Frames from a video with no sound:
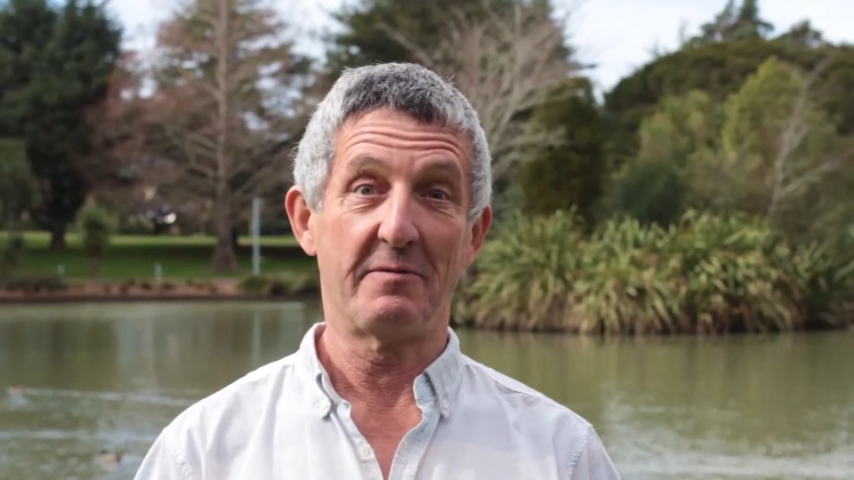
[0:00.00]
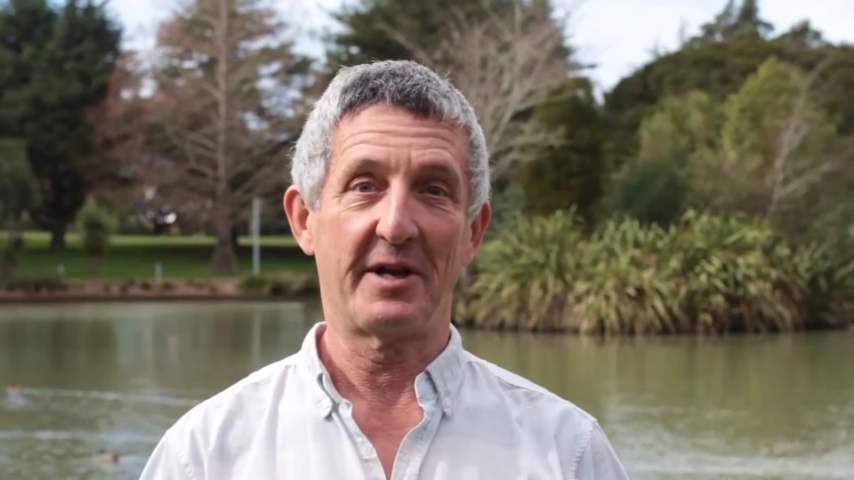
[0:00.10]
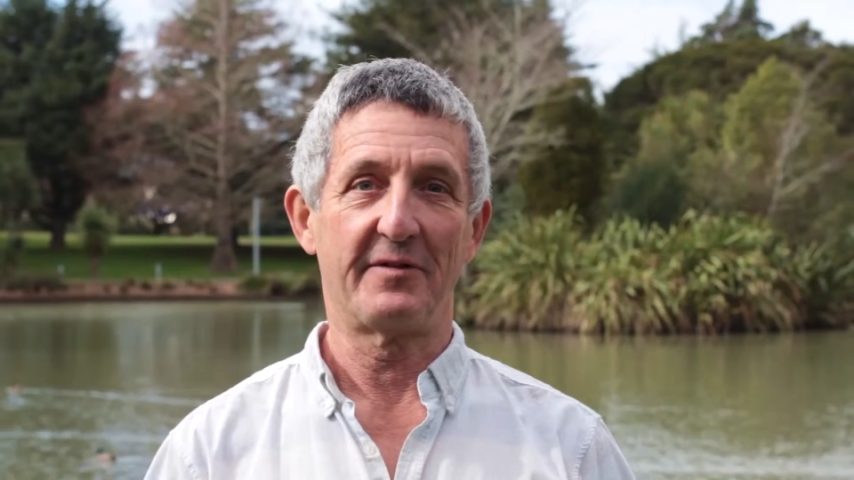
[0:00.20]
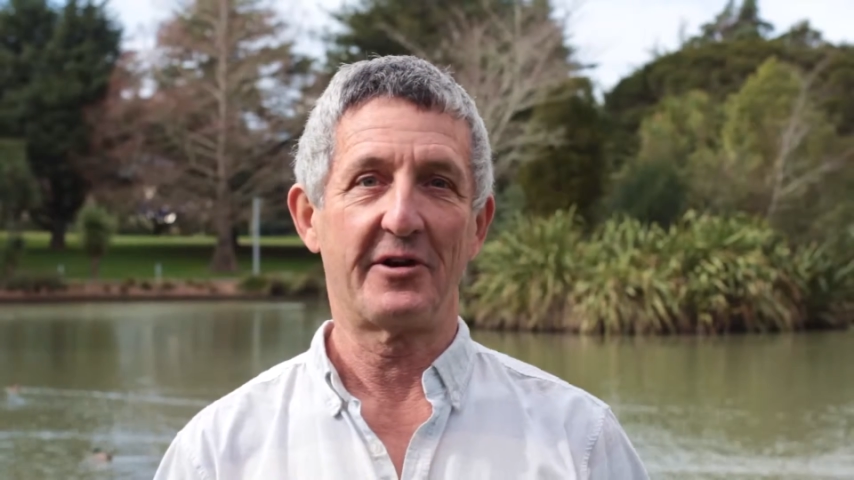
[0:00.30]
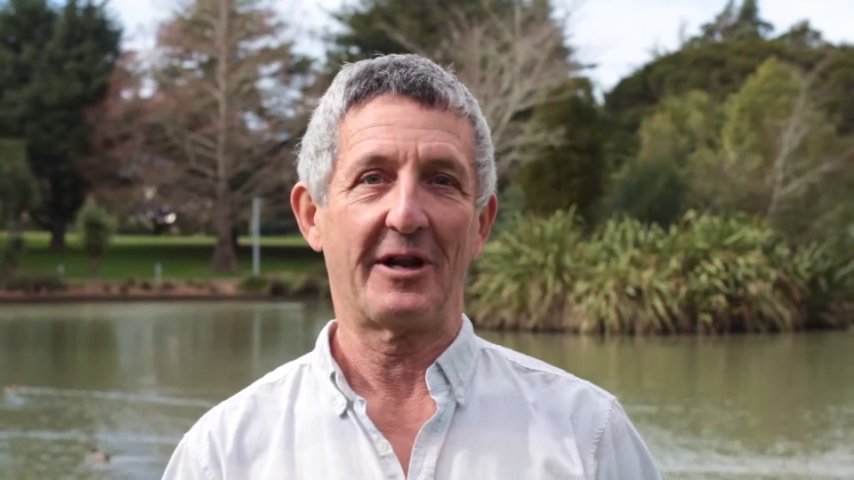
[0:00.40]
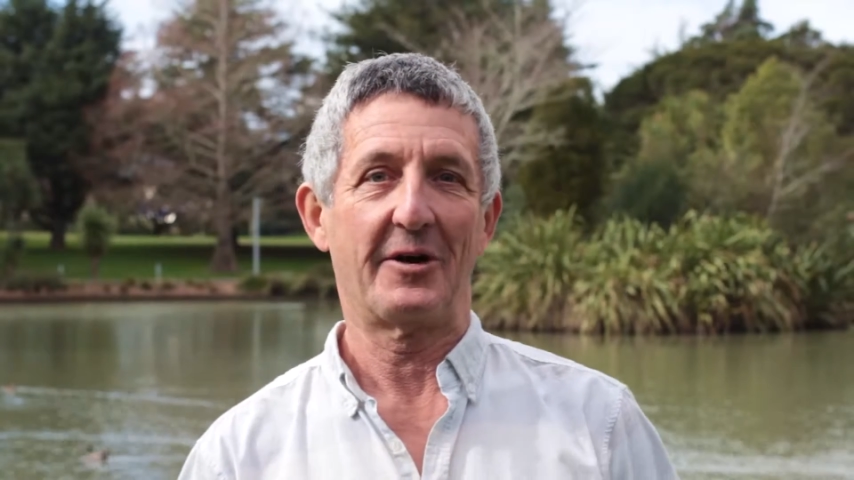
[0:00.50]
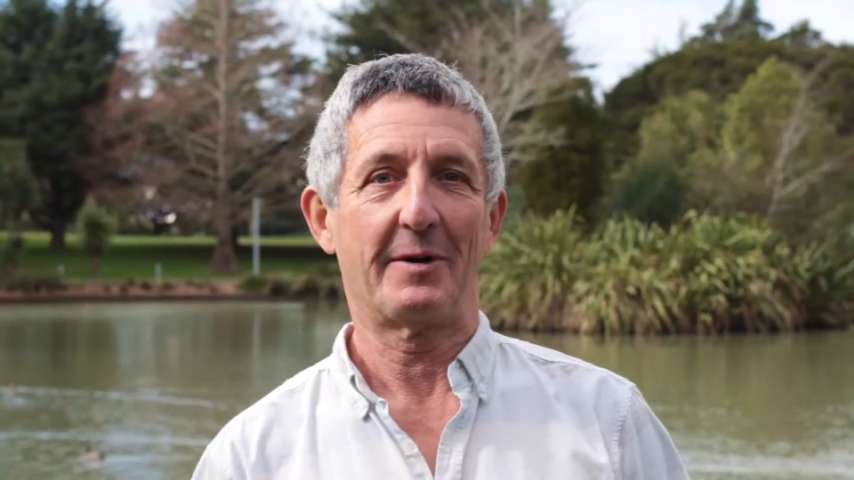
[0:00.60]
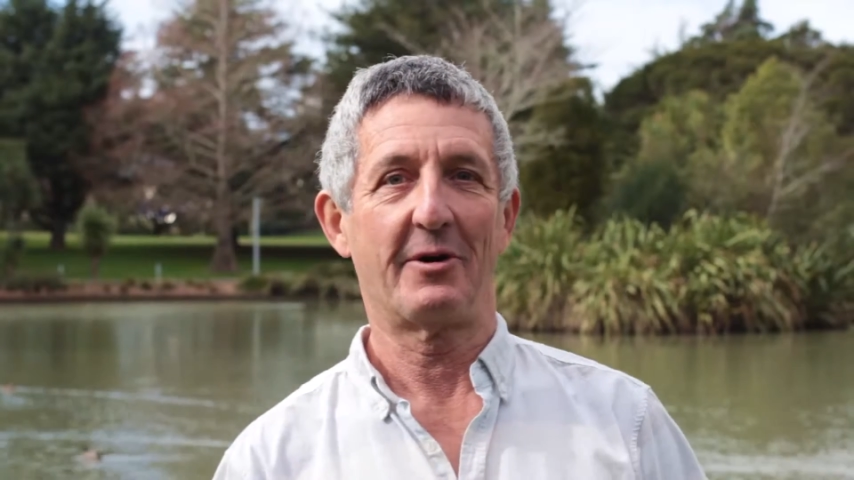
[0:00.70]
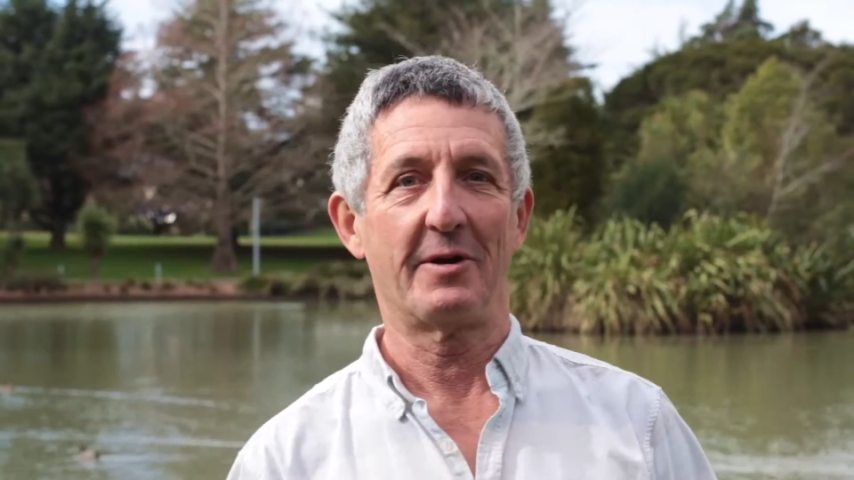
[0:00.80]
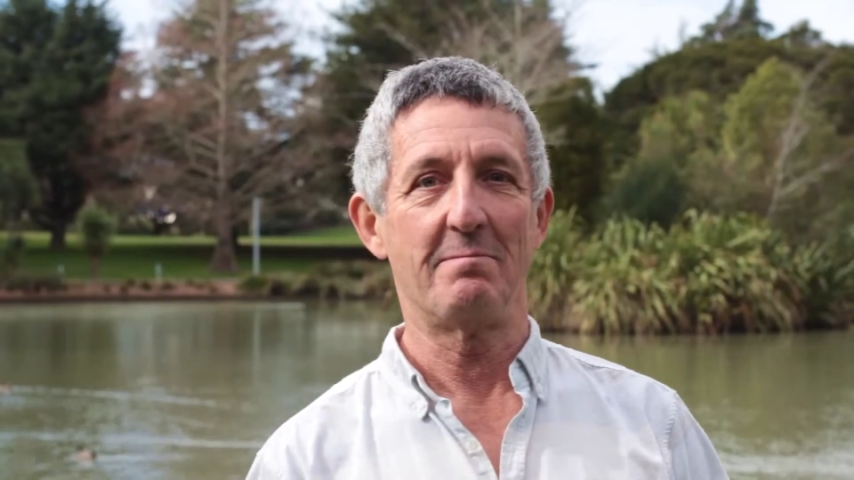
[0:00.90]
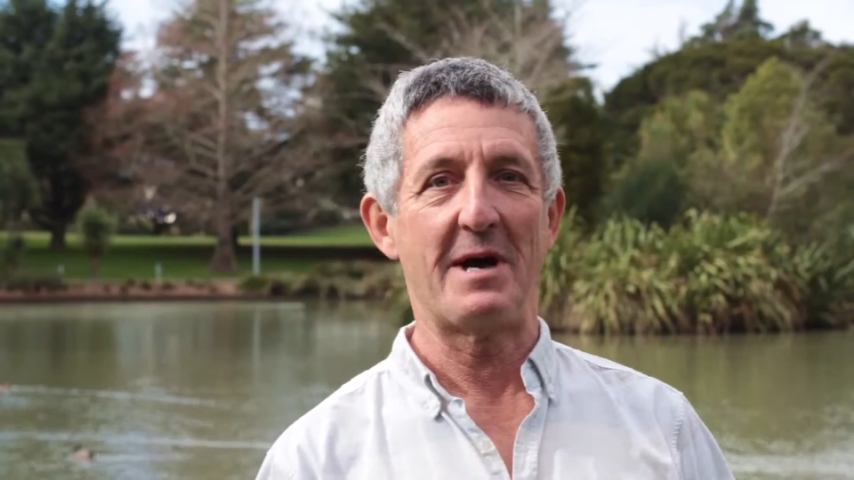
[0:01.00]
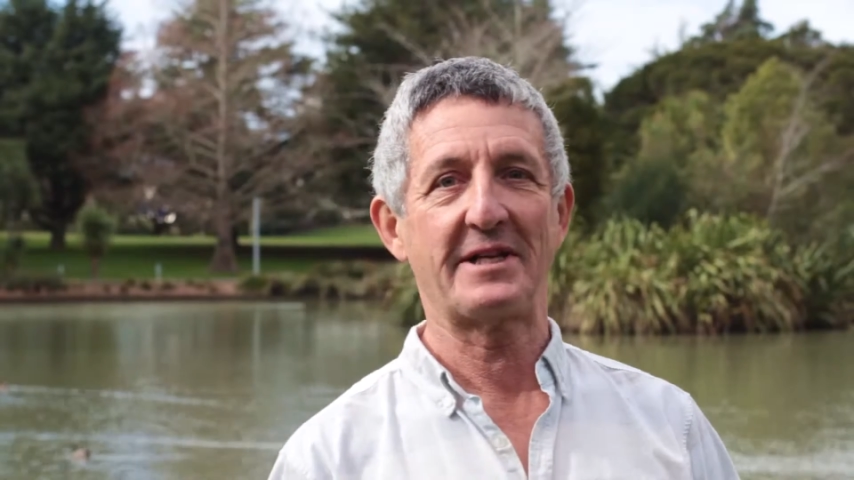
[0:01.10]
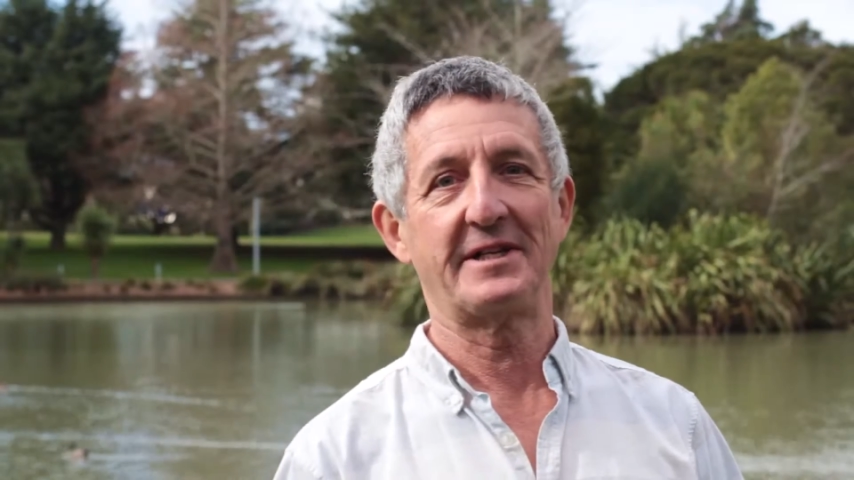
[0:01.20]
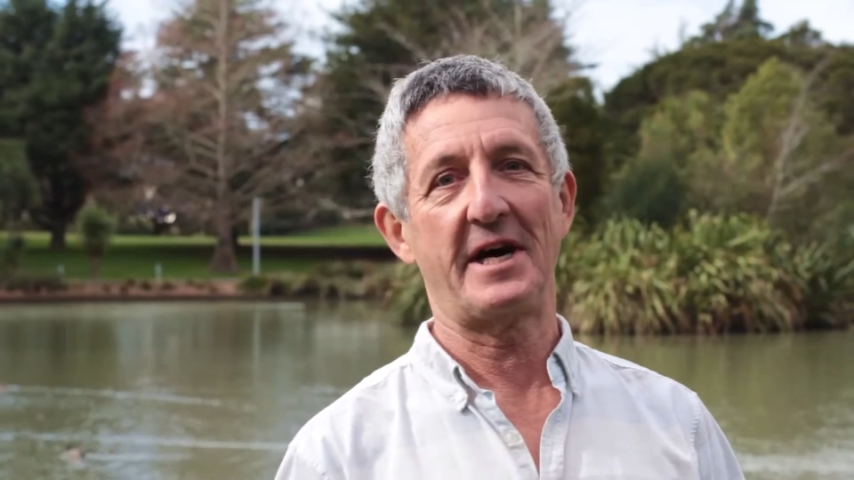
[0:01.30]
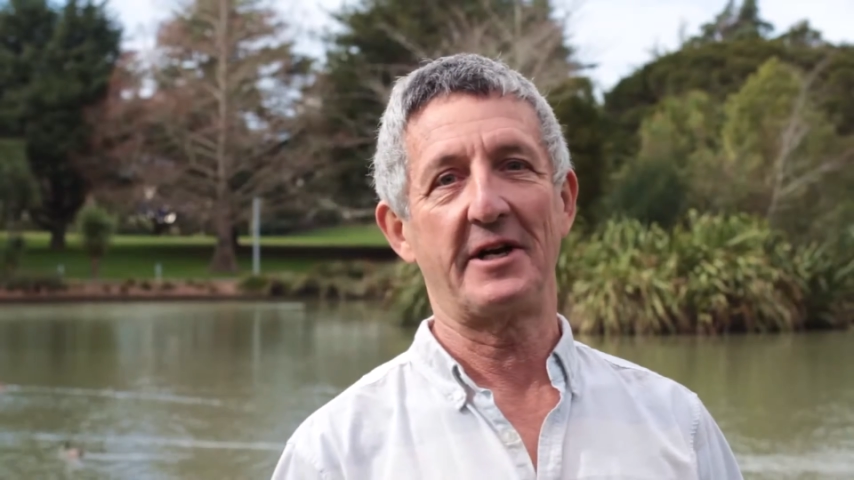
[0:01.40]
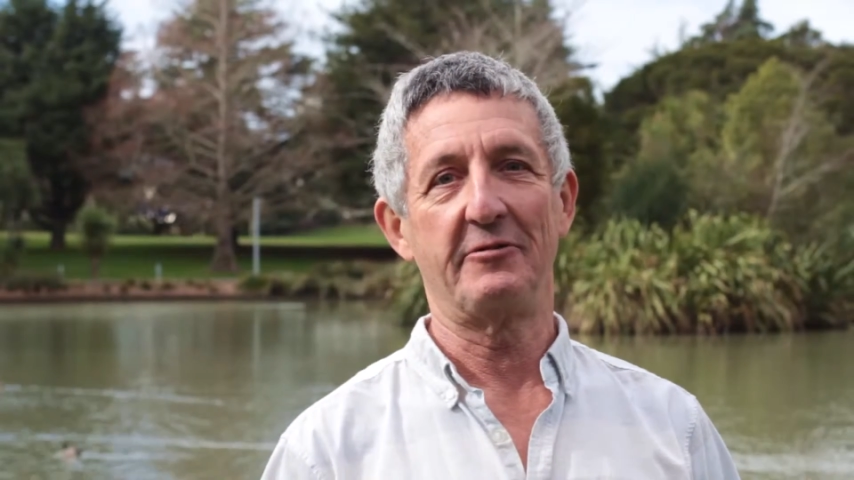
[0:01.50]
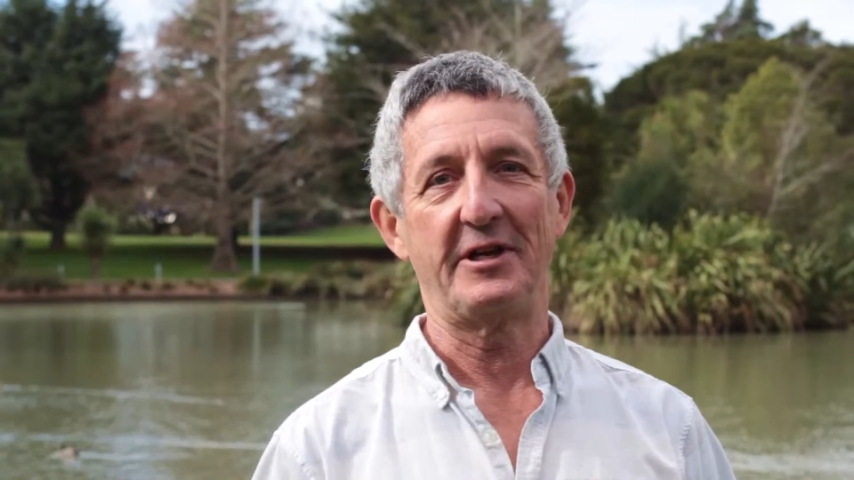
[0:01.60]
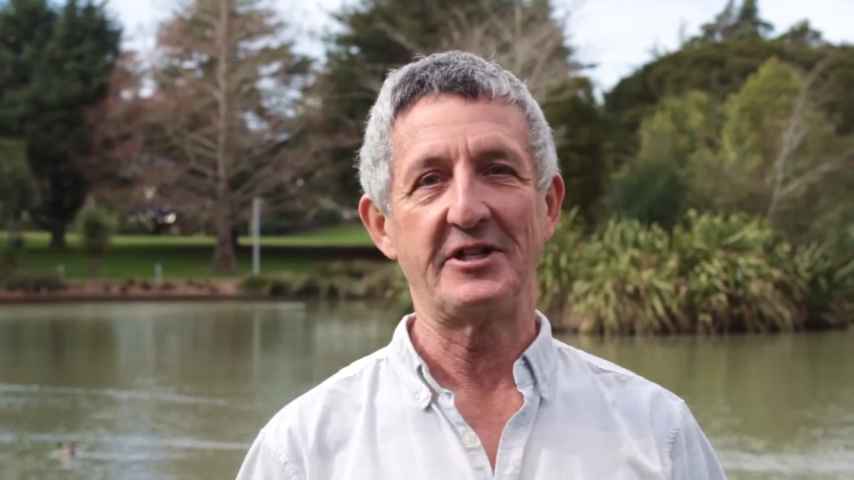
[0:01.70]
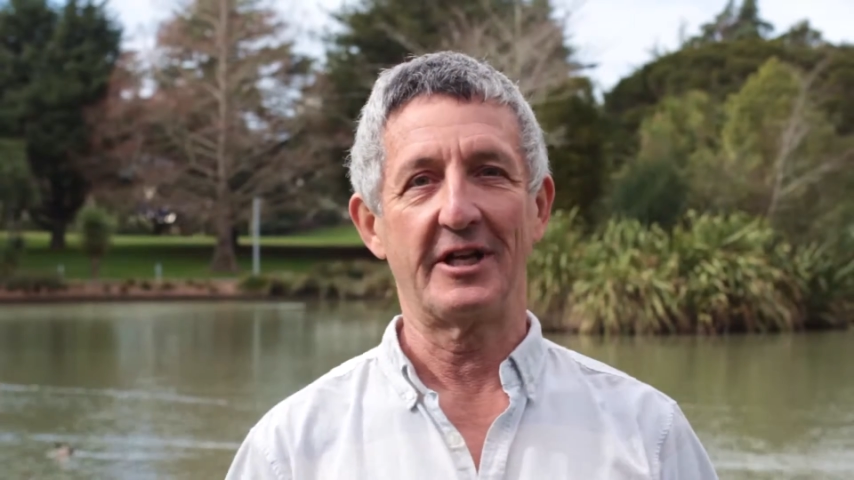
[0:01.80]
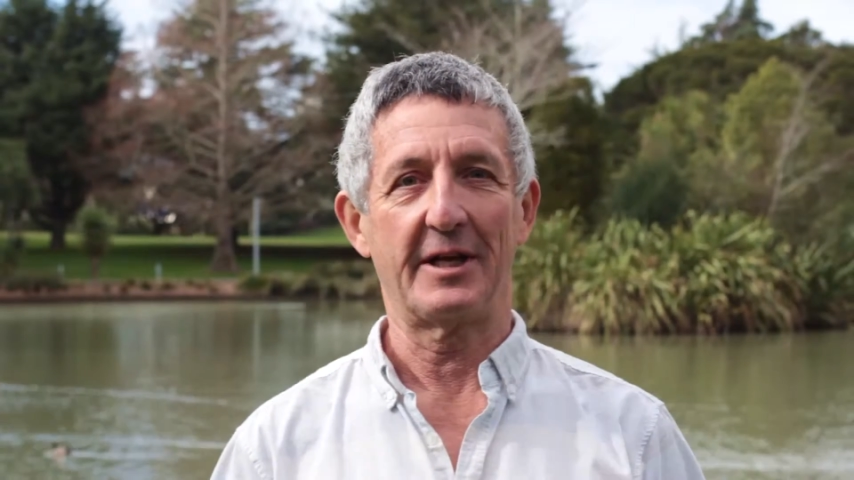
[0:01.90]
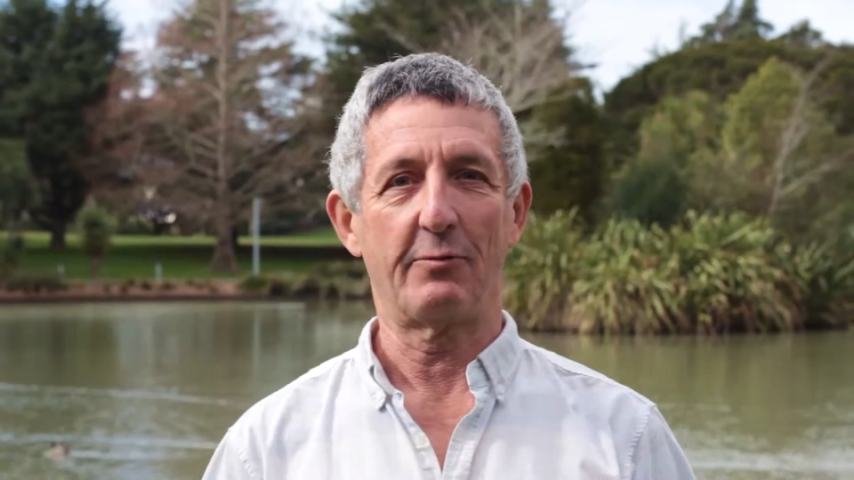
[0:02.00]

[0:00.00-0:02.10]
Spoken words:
You might have heard a lot about metadata recently